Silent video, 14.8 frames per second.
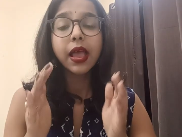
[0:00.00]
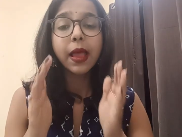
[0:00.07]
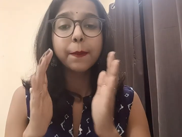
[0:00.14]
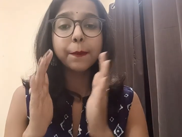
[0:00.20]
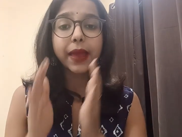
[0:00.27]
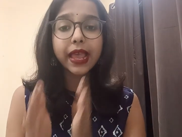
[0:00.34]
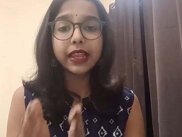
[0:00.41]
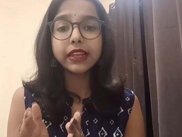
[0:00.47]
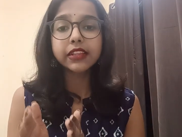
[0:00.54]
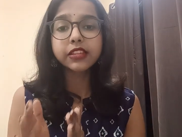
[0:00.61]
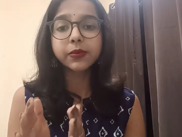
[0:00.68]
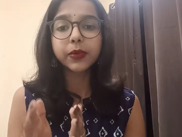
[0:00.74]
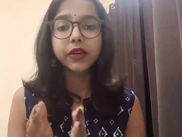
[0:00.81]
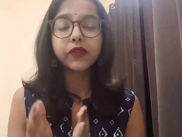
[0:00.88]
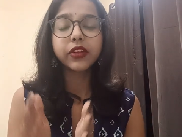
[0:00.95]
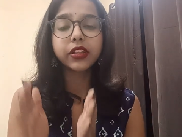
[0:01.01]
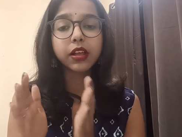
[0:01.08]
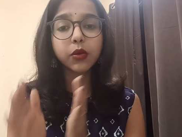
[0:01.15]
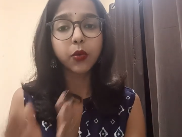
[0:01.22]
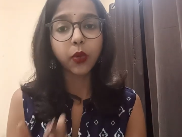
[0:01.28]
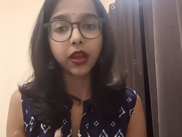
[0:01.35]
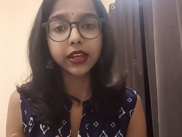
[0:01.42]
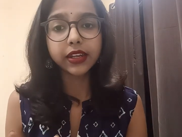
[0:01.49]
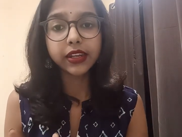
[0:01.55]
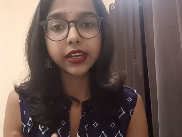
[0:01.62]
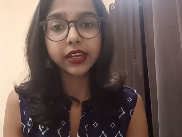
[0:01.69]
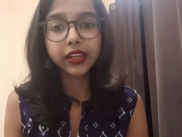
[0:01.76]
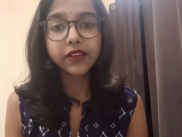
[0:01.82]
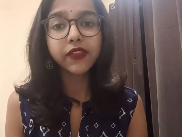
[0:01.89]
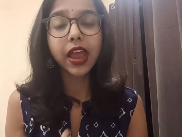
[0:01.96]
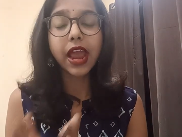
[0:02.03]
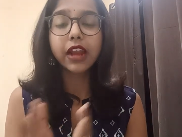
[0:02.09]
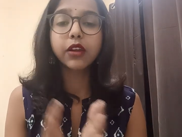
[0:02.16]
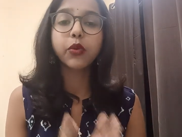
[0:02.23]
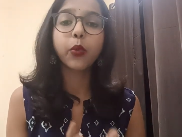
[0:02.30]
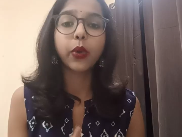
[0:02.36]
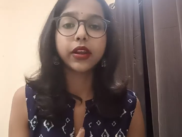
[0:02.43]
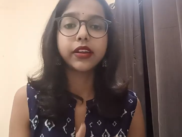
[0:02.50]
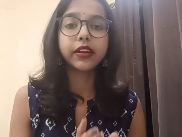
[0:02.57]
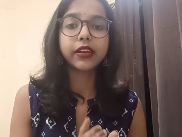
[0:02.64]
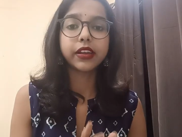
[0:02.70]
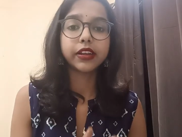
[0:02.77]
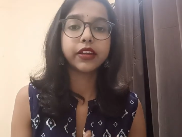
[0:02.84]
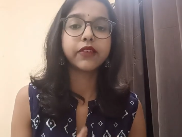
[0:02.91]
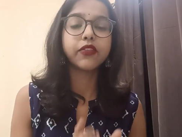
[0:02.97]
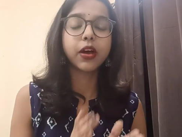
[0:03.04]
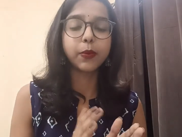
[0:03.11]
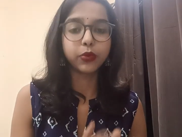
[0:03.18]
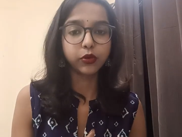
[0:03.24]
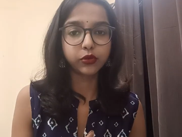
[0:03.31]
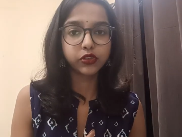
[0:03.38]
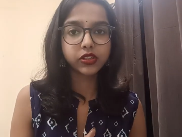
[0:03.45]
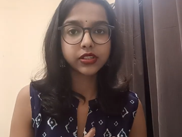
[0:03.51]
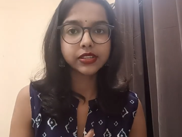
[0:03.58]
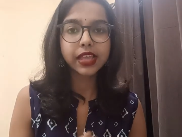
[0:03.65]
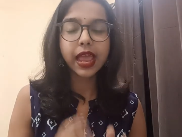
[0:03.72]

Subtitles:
balance between the qualitative and quantitative approaches